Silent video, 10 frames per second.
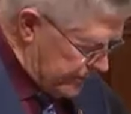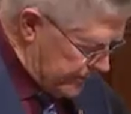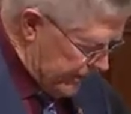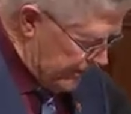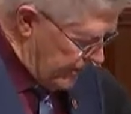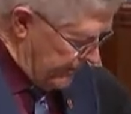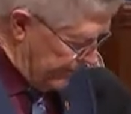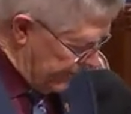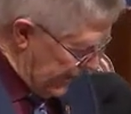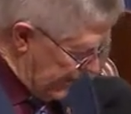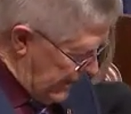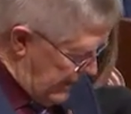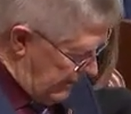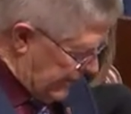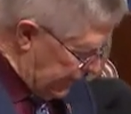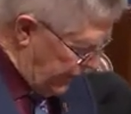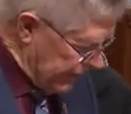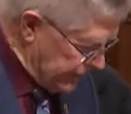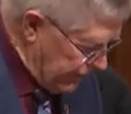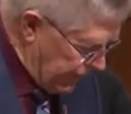Speaker. My
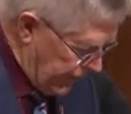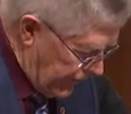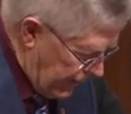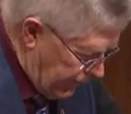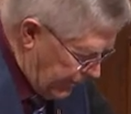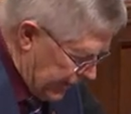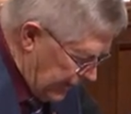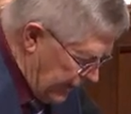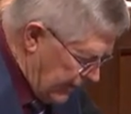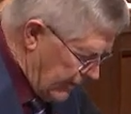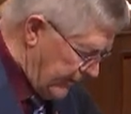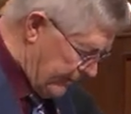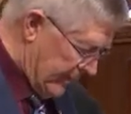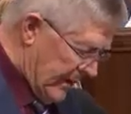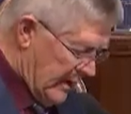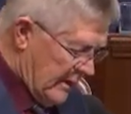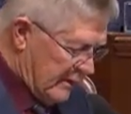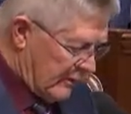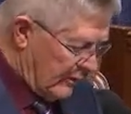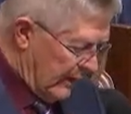question for the government leader
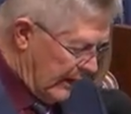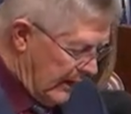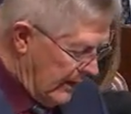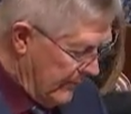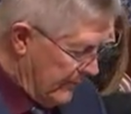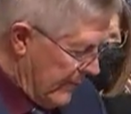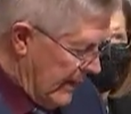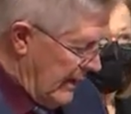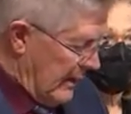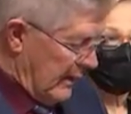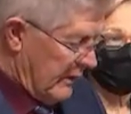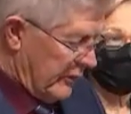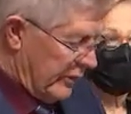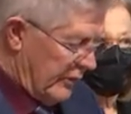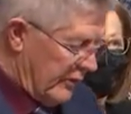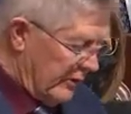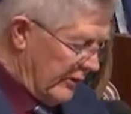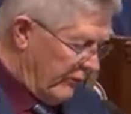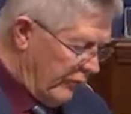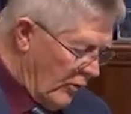today concerns
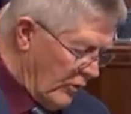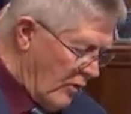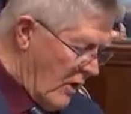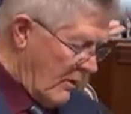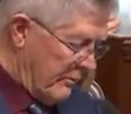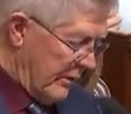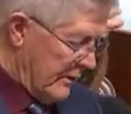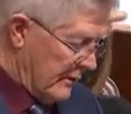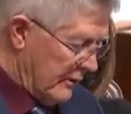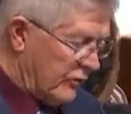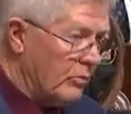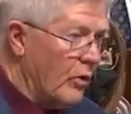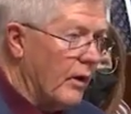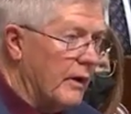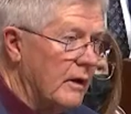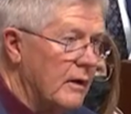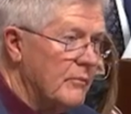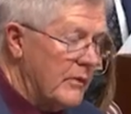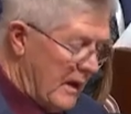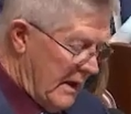a photo op this morning
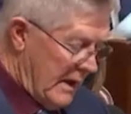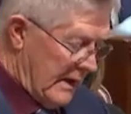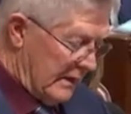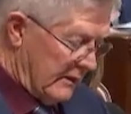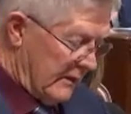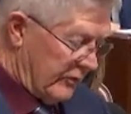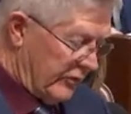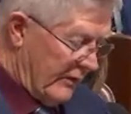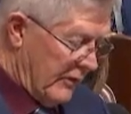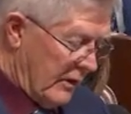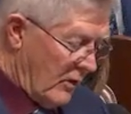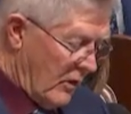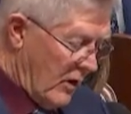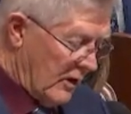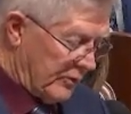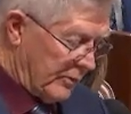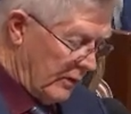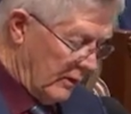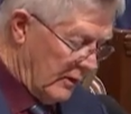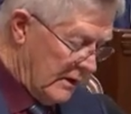at the Civic
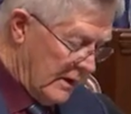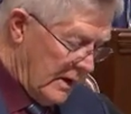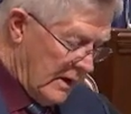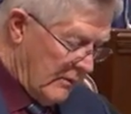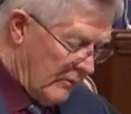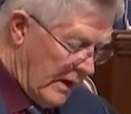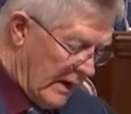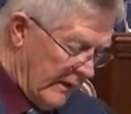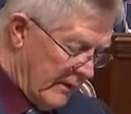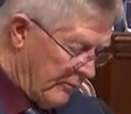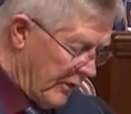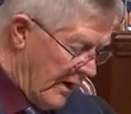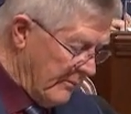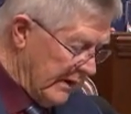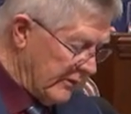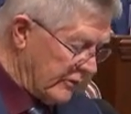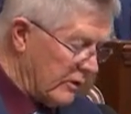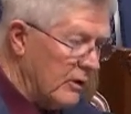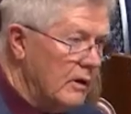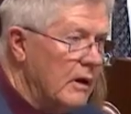Hospital by the Prime
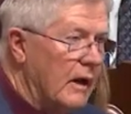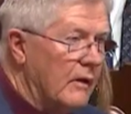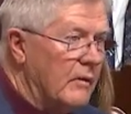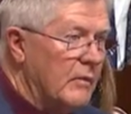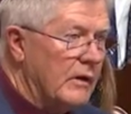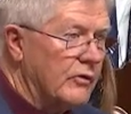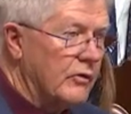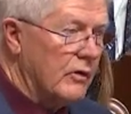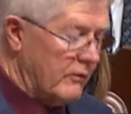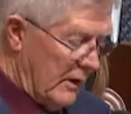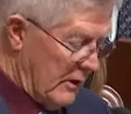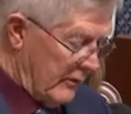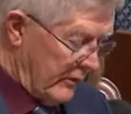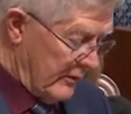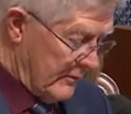Minister and the Minister of Health.